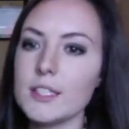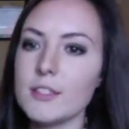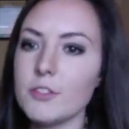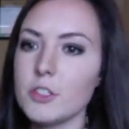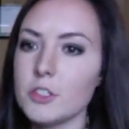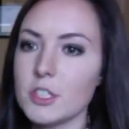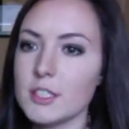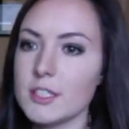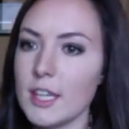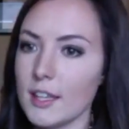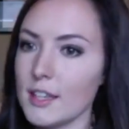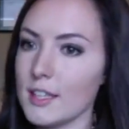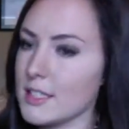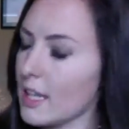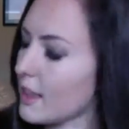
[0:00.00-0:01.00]
the $10,000
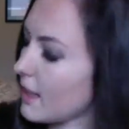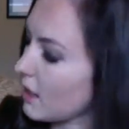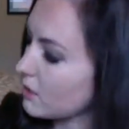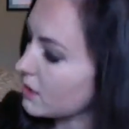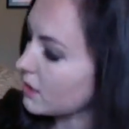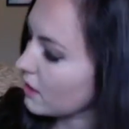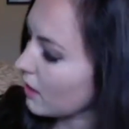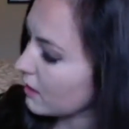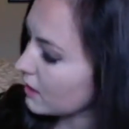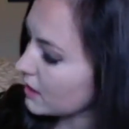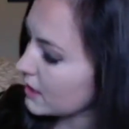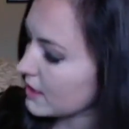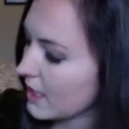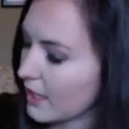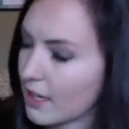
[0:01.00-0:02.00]
in 10
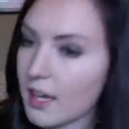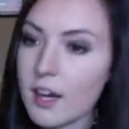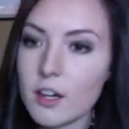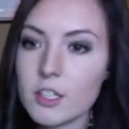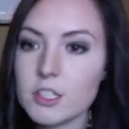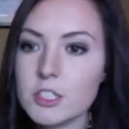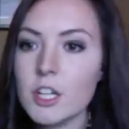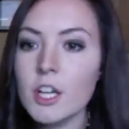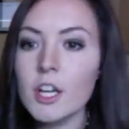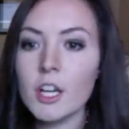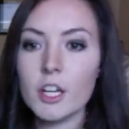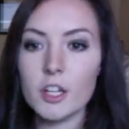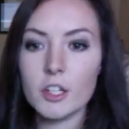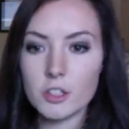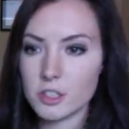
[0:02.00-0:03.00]
years, you're just going to
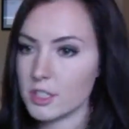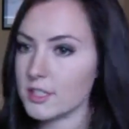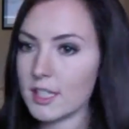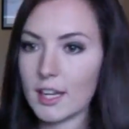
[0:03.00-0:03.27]
have $10,000.